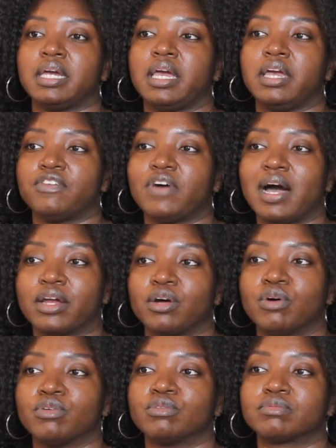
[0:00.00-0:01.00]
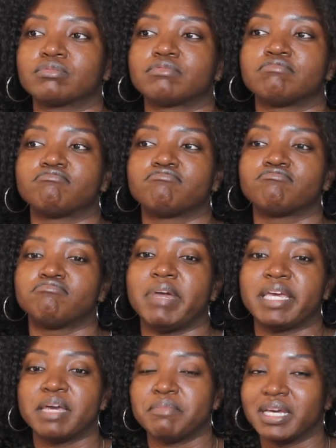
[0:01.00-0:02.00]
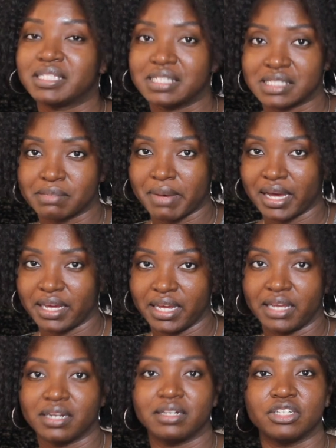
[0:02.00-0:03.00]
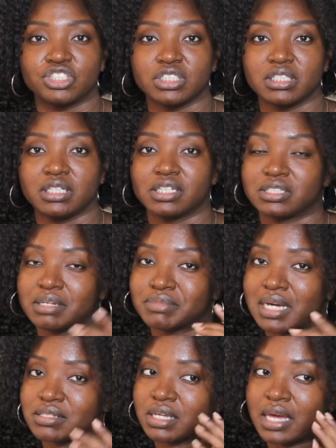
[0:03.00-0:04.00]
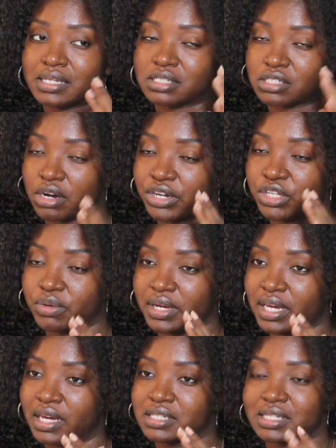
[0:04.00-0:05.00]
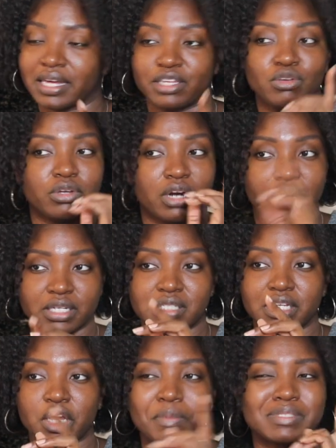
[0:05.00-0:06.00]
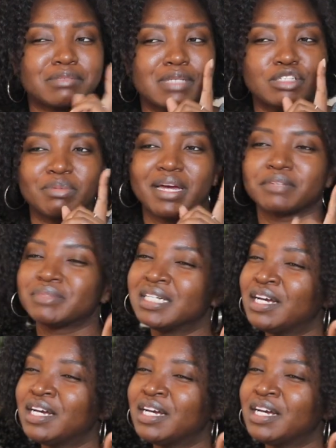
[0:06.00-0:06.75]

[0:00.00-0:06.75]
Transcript: if I don't make it make sense in my head initially because sometimes it has to start in your head because like you can already tell but sometimes you're like